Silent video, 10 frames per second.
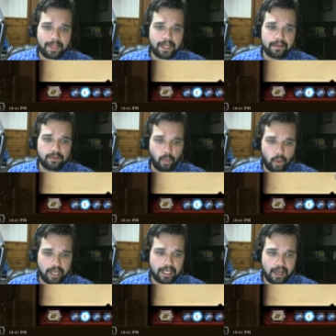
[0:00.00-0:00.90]

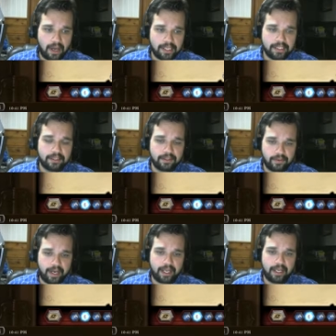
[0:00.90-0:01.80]
one cost,
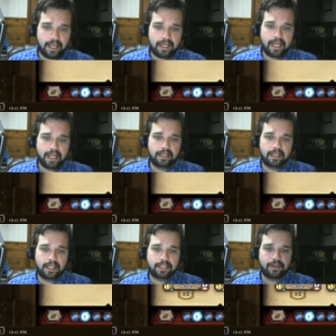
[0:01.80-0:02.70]
right? And then
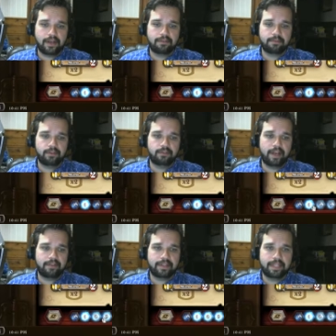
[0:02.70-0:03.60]
let's go ahead and remove
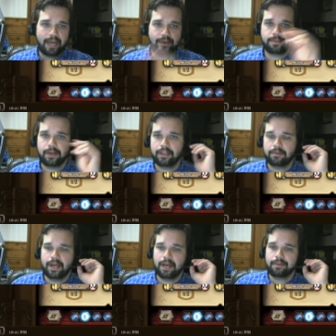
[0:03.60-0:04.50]
Raven. That was part of the
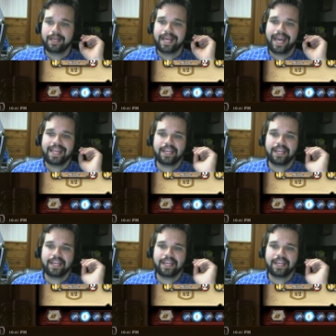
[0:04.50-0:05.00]
problem. And then you